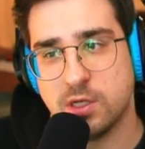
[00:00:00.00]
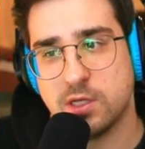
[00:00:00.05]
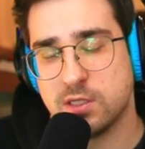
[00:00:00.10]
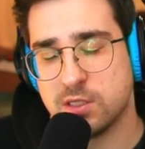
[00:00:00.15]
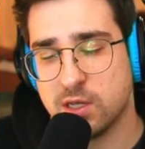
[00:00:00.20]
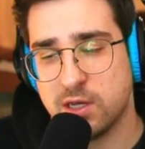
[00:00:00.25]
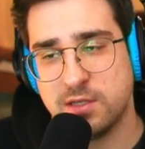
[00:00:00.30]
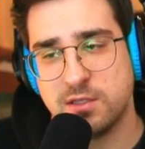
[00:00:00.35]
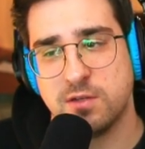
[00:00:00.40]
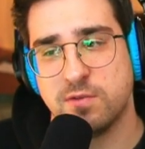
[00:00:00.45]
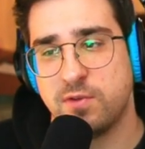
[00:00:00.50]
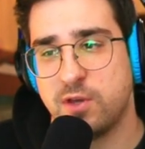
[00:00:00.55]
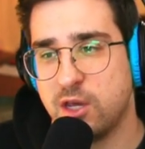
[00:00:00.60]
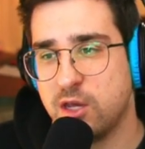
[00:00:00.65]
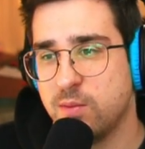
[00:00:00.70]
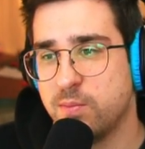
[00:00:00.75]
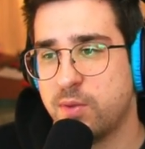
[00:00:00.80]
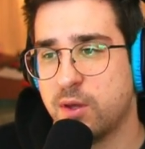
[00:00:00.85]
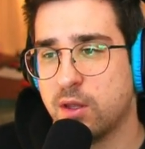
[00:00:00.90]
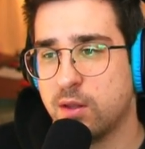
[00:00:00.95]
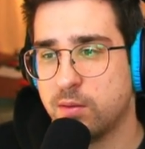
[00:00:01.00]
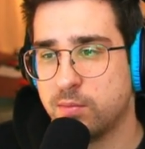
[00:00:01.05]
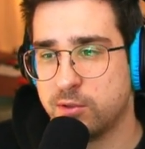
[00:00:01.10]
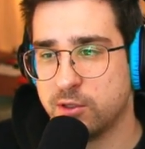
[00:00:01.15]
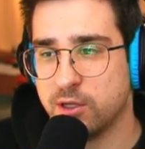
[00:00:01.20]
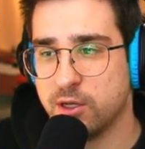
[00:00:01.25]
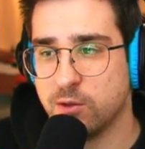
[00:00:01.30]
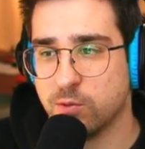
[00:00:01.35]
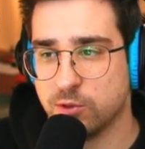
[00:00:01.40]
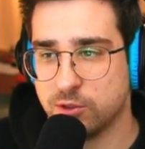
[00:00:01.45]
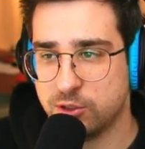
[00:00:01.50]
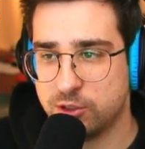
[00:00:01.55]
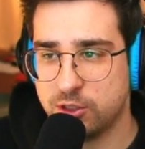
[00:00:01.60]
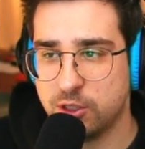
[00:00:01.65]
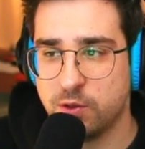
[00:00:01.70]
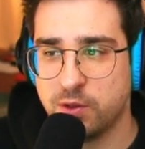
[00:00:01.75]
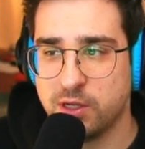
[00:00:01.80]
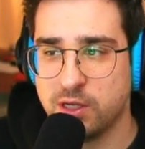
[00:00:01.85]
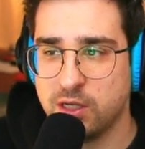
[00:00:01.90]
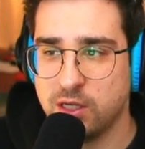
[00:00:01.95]
A slice of gameplay was
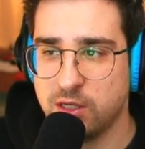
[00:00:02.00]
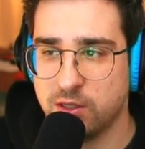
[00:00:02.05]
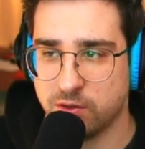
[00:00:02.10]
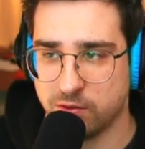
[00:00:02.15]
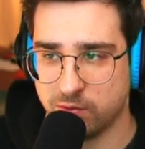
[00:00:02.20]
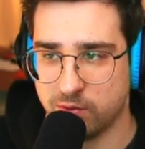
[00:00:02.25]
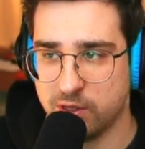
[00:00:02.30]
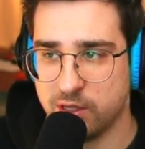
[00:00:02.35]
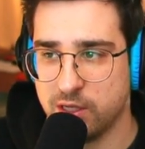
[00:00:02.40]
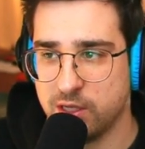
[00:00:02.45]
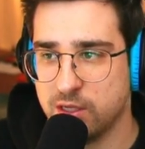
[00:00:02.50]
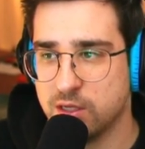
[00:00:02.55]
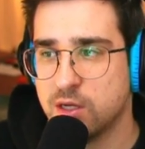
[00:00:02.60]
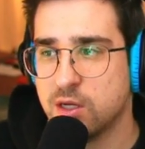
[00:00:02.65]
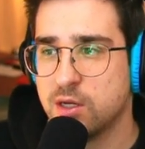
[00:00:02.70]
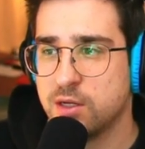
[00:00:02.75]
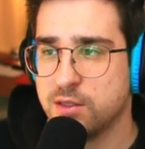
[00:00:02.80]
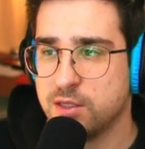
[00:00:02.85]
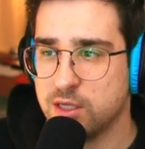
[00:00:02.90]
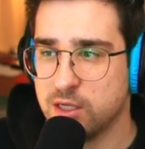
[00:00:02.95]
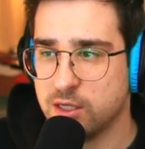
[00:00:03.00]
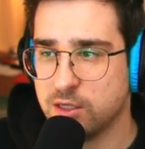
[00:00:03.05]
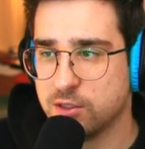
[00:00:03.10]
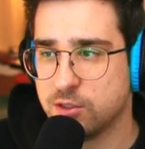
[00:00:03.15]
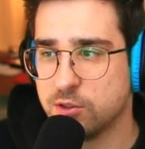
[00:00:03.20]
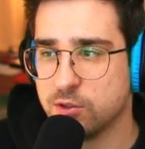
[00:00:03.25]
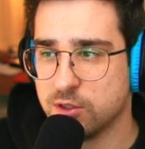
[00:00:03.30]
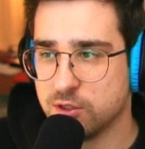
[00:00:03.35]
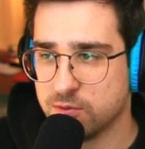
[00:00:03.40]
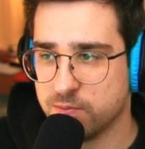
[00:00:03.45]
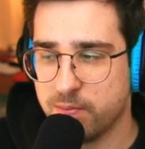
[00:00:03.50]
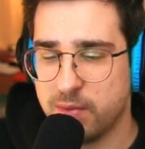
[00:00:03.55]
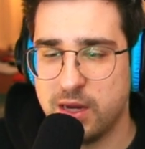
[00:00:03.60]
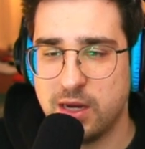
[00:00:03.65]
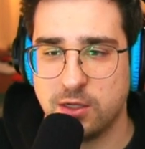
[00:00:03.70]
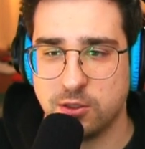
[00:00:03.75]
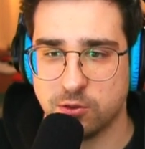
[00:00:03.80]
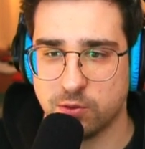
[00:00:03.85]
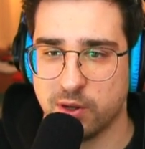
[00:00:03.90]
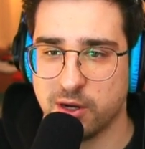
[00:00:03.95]
showed at E3, the industry's
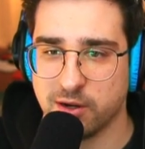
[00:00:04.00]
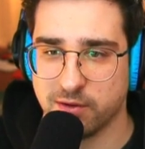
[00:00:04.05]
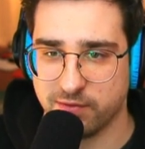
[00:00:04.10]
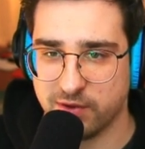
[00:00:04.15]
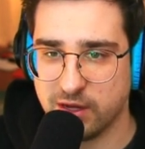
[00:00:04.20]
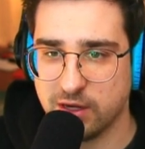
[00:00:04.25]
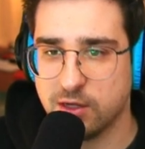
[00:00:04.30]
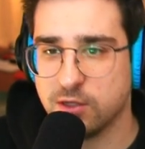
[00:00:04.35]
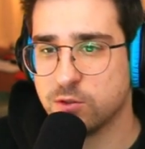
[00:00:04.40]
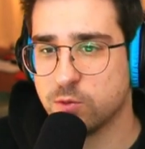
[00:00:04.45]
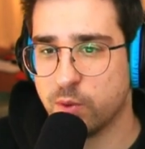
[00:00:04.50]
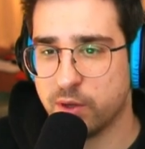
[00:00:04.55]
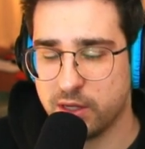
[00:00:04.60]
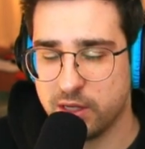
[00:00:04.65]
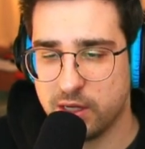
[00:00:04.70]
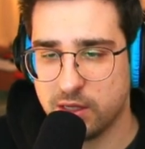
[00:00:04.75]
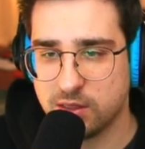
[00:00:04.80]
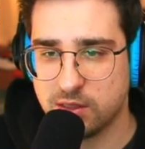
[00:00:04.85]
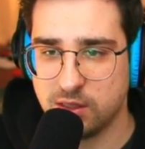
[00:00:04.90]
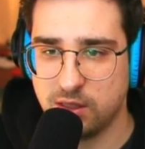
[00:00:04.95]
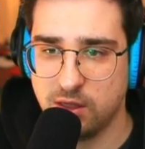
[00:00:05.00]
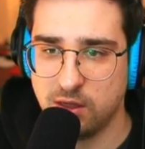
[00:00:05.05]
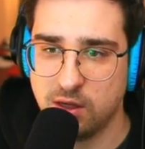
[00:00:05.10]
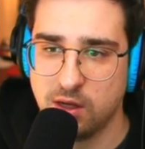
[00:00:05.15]
main trade event in 2018.